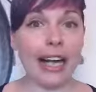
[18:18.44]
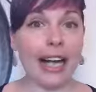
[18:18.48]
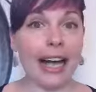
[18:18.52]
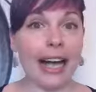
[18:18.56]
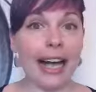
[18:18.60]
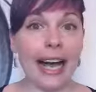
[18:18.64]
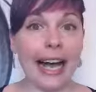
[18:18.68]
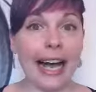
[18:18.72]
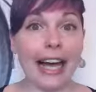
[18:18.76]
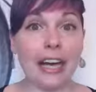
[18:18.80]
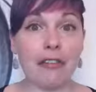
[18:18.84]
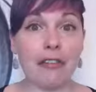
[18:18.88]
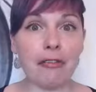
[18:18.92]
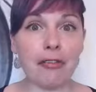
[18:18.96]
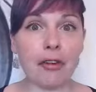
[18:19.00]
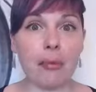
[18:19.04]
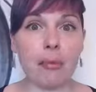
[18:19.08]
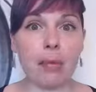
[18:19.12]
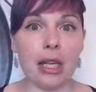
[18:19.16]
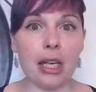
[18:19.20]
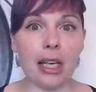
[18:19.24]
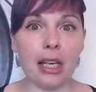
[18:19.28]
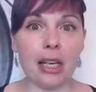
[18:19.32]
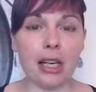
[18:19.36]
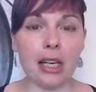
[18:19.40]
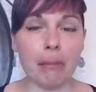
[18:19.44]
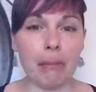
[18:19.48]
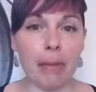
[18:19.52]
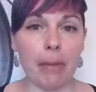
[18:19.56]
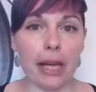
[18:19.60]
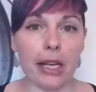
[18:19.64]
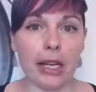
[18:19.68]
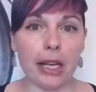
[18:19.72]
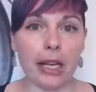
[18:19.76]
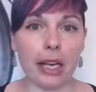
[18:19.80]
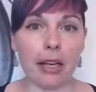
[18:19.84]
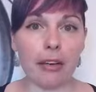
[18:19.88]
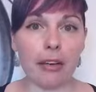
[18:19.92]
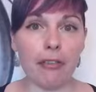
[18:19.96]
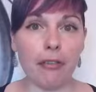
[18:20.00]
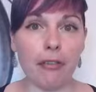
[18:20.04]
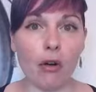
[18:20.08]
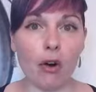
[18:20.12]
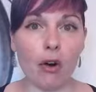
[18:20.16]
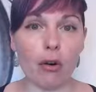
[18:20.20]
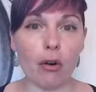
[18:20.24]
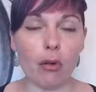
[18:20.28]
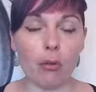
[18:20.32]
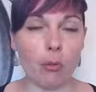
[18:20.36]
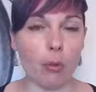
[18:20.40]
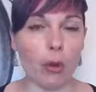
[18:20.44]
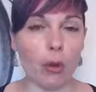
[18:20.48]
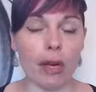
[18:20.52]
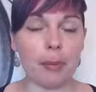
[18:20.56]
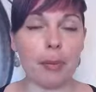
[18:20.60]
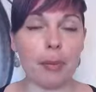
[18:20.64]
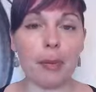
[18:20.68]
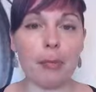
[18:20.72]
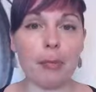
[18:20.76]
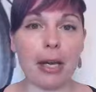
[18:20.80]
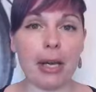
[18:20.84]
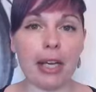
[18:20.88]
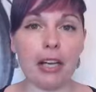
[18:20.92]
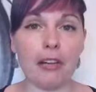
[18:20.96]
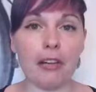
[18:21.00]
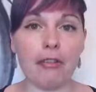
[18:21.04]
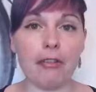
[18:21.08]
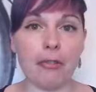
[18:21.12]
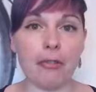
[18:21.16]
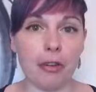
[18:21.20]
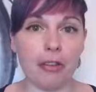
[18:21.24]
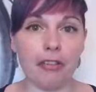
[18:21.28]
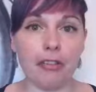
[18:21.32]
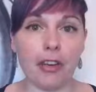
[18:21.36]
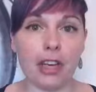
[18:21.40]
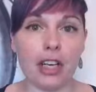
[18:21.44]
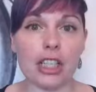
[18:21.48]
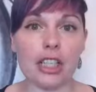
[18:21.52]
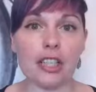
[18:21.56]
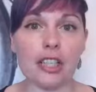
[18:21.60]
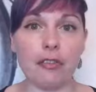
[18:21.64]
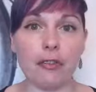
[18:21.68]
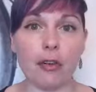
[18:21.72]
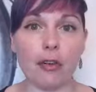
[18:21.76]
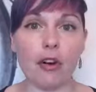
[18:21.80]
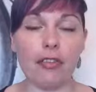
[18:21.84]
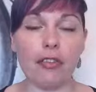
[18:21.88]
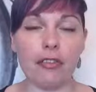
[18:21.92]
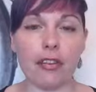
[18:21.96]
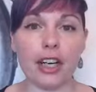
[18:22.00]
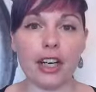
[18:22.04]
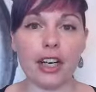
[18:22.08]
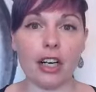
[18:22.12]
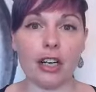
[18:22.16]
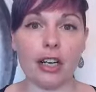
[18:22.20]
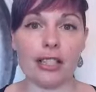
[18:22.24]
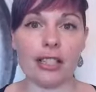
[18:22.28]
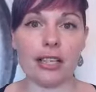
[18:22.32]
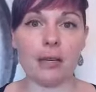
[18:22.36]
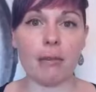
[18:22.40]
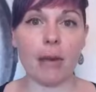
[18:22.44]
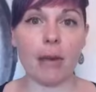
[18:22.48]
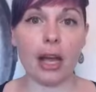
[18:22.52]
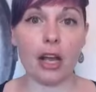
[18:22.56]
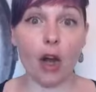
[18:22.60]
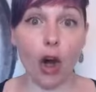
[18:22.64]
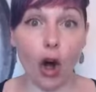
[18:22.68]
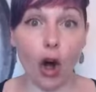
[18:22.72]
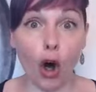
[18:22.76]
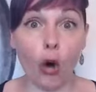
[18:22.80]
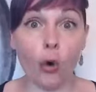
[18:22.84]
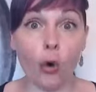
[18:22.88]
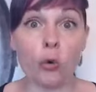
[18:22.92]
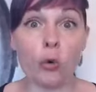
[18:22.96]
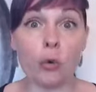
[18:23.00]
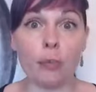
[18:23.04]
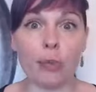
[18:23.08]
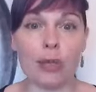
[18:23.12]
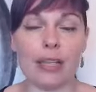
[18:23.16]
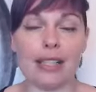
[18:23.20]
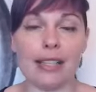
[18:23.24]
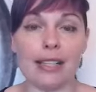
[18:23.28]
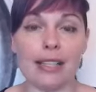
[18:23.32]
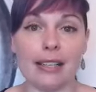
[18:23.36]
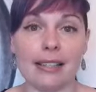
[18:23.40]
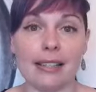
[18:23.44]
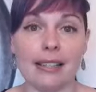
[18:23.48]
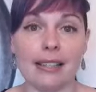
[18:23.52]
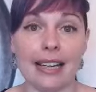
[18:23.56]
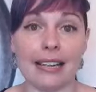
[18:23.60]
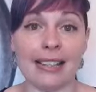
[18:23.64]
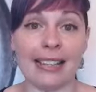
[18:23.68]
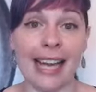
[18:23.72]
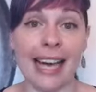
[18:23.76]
And for me, making the first 4 figures in my own business that